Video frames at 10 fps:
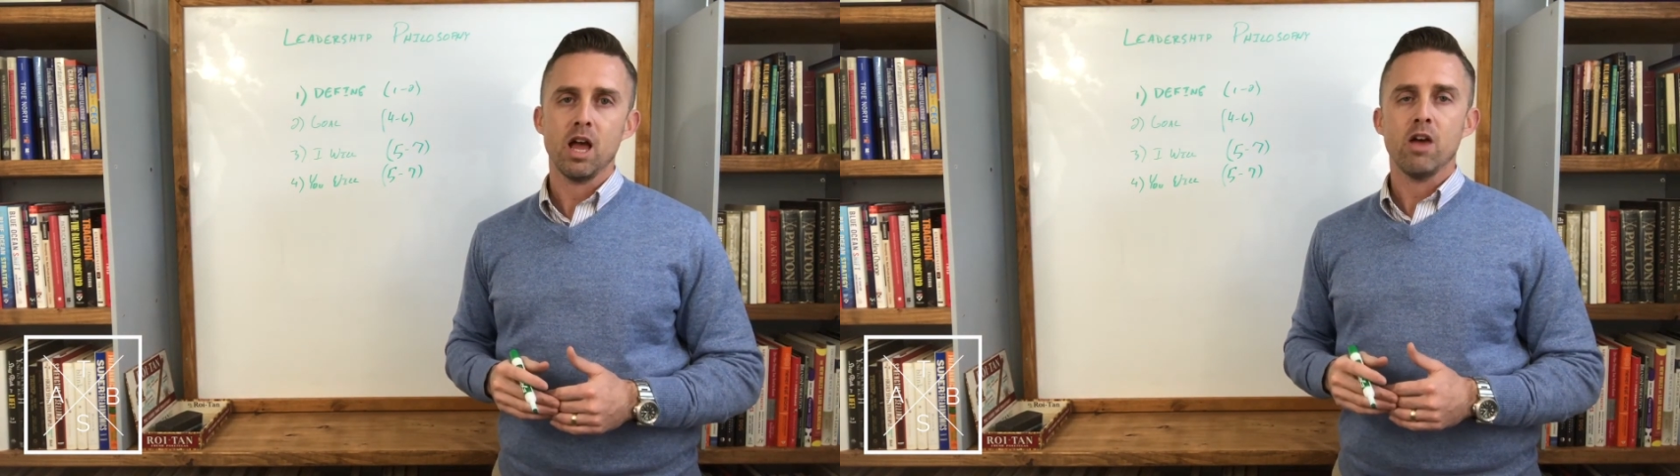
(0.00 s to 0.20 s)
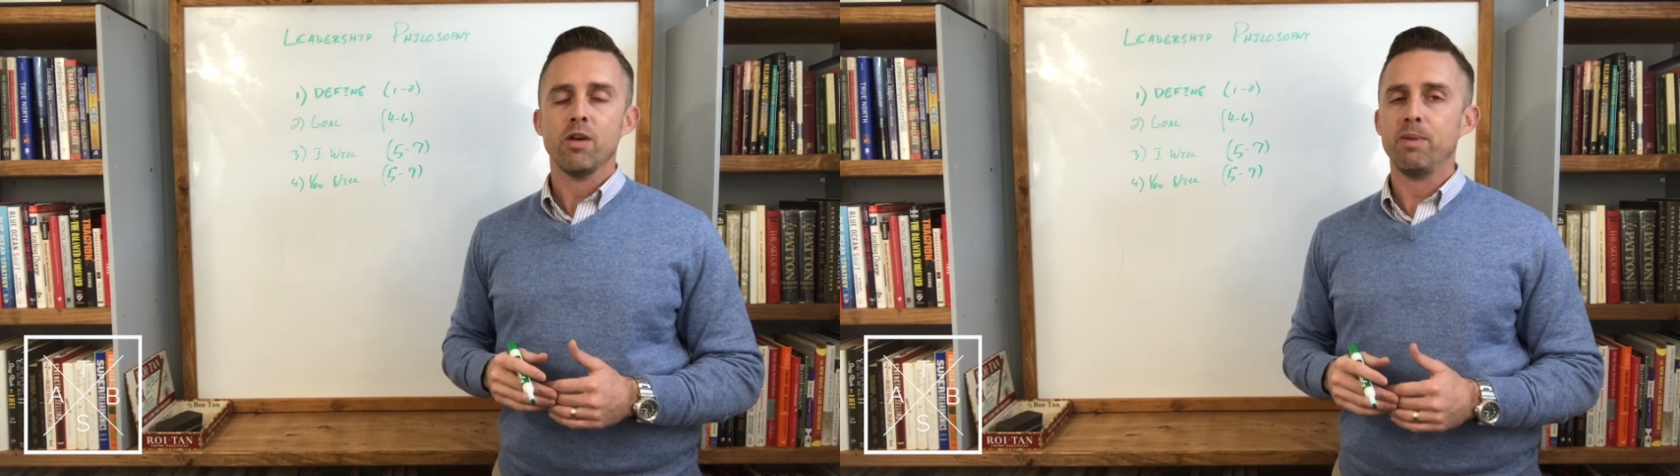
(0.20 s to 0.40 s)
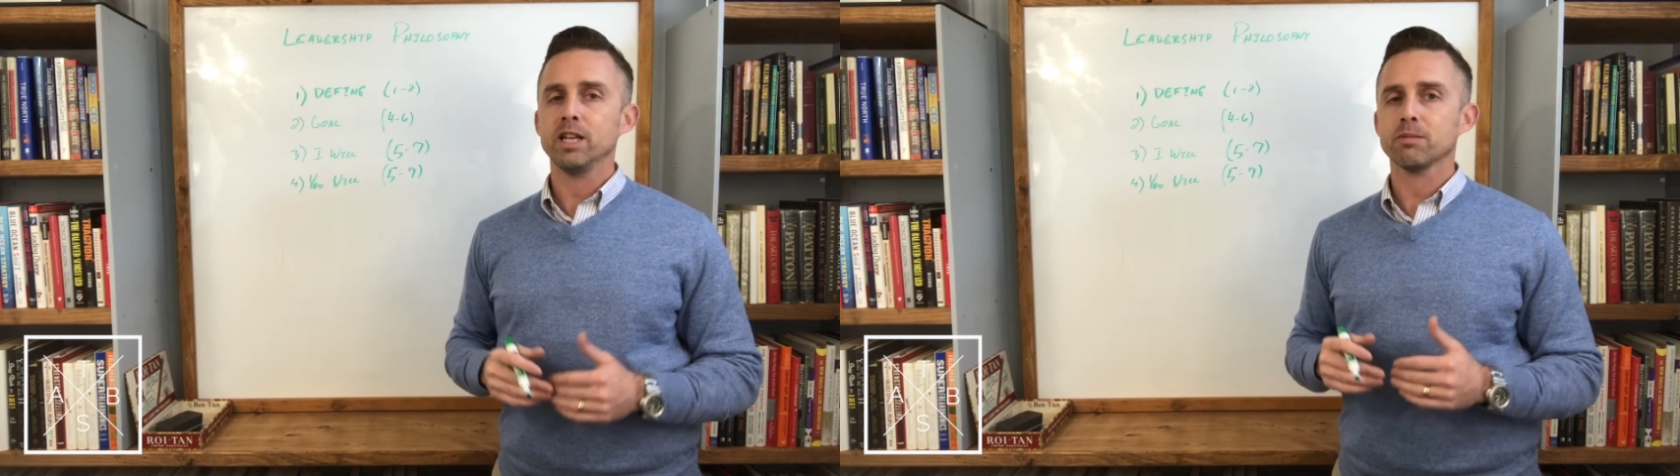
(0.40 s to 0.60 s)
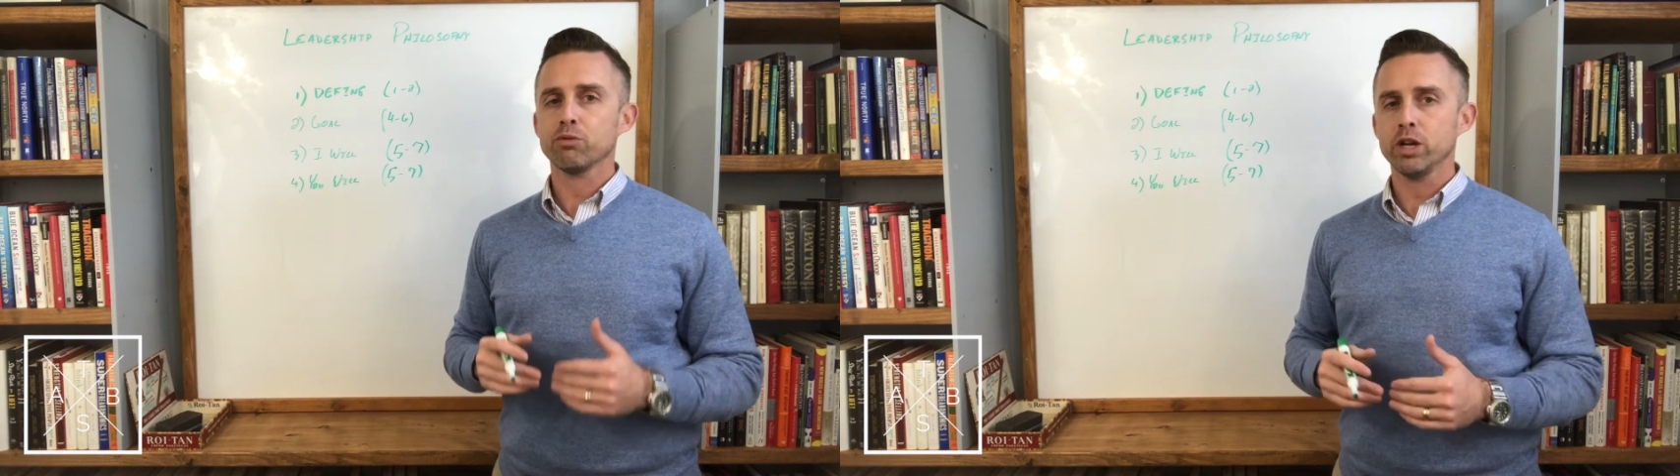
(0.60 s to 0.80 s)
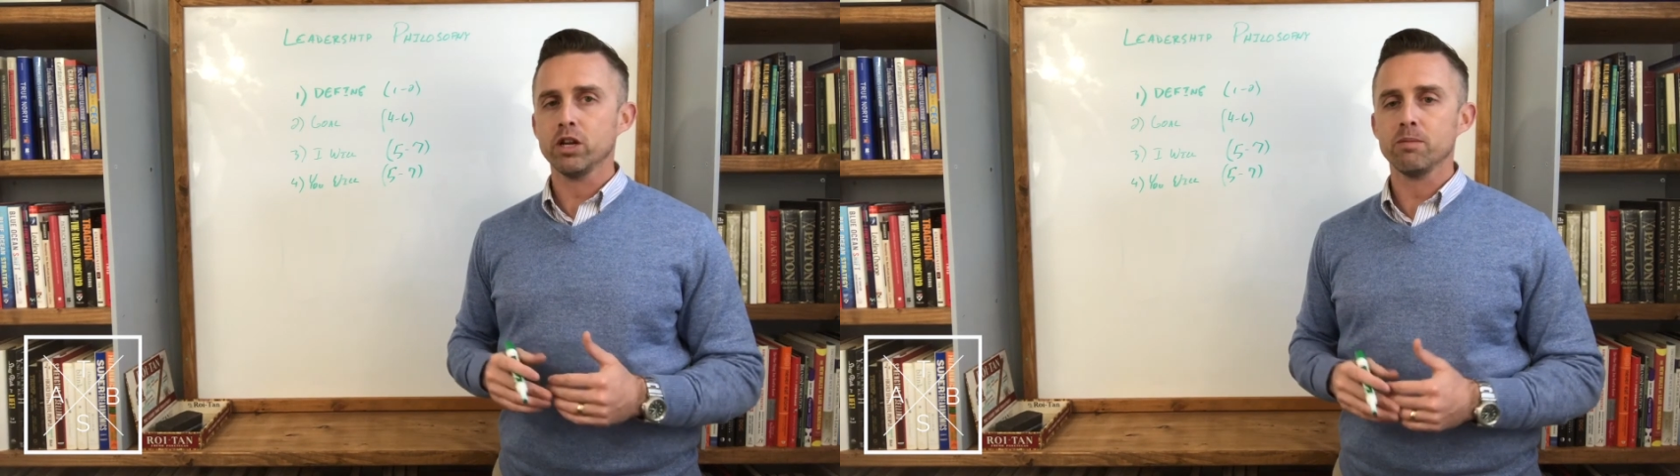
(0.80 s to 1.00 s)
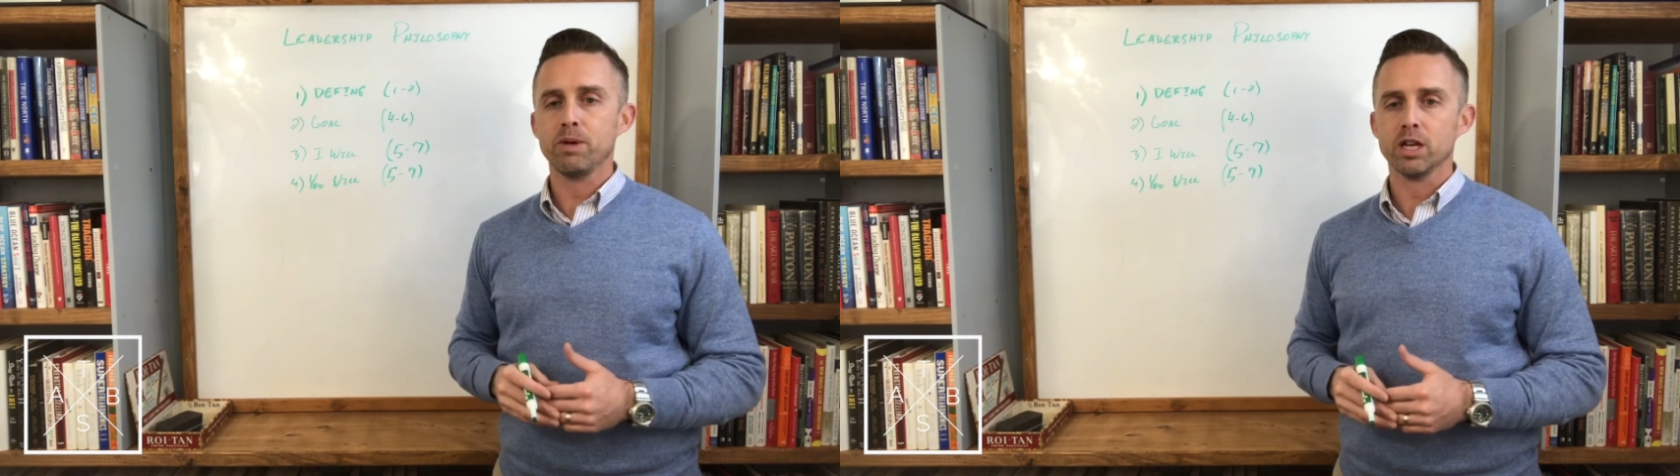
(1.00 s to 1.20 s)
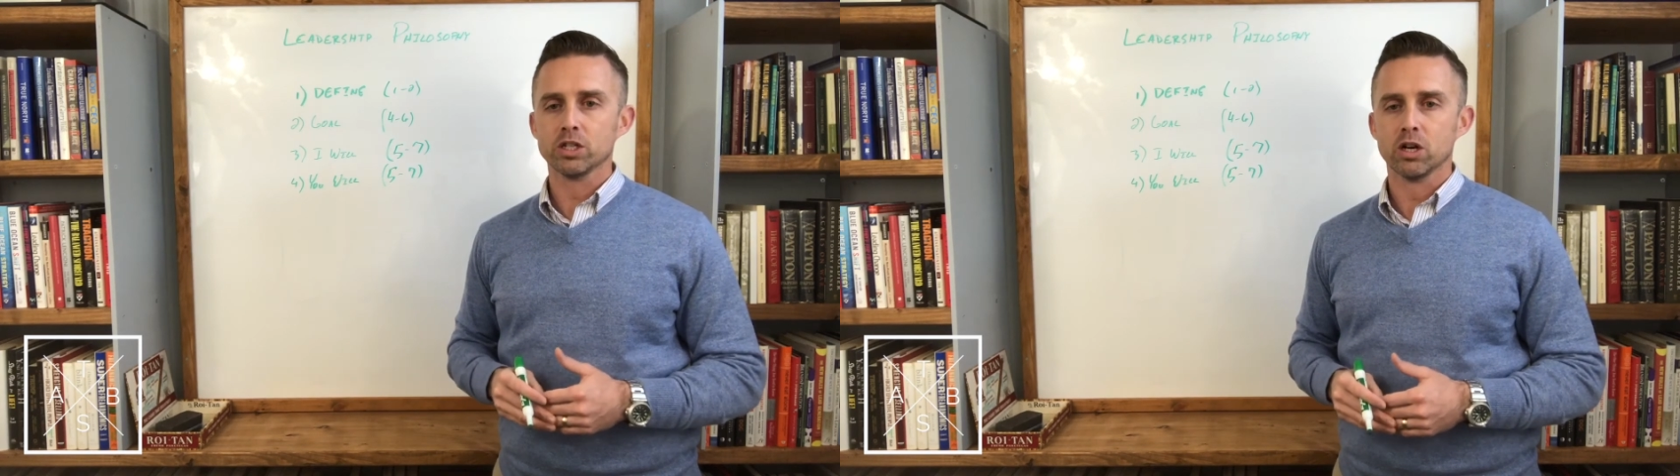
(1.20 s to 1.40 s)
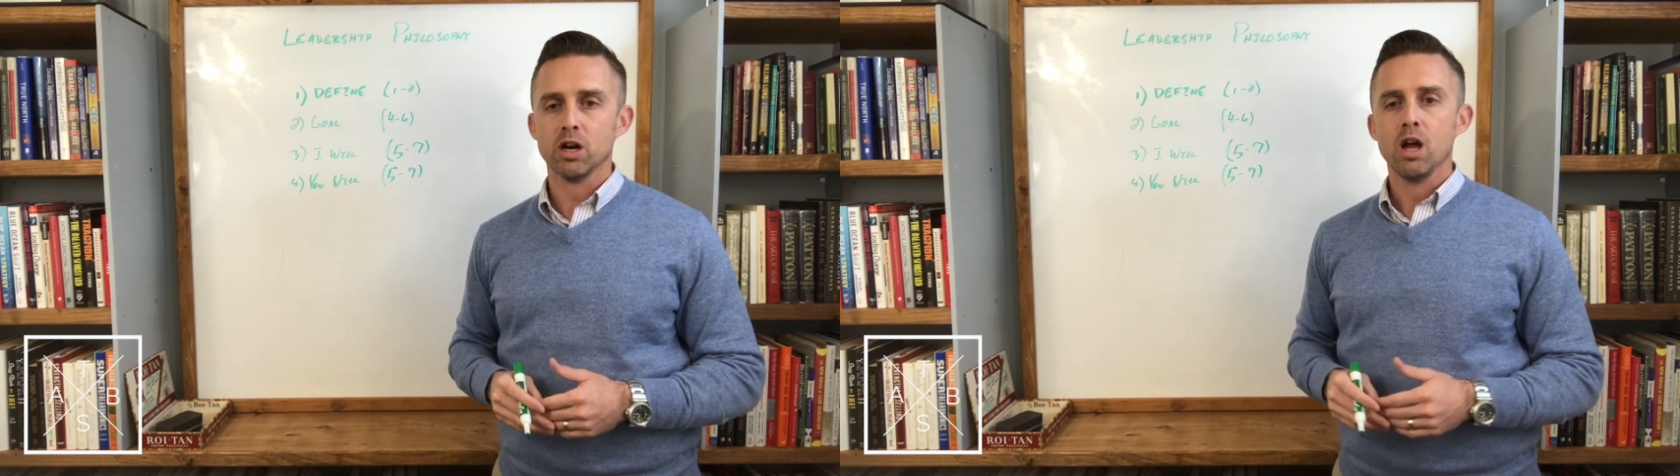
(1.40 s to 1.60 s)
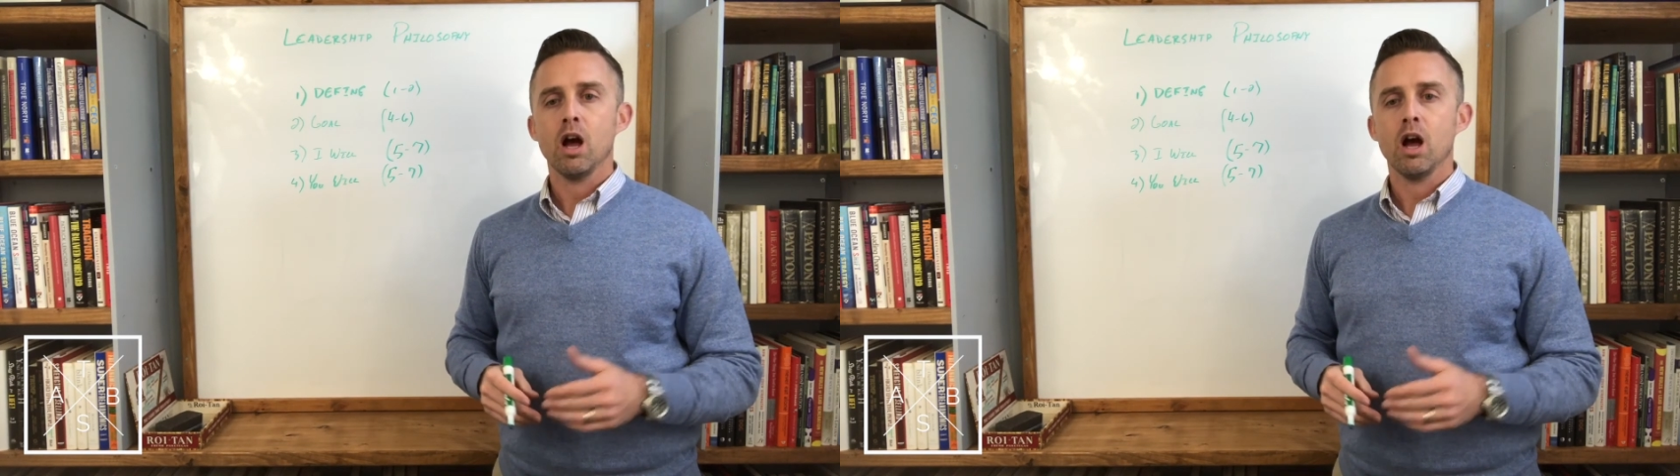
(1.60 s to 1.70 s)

that paints a pretty good picture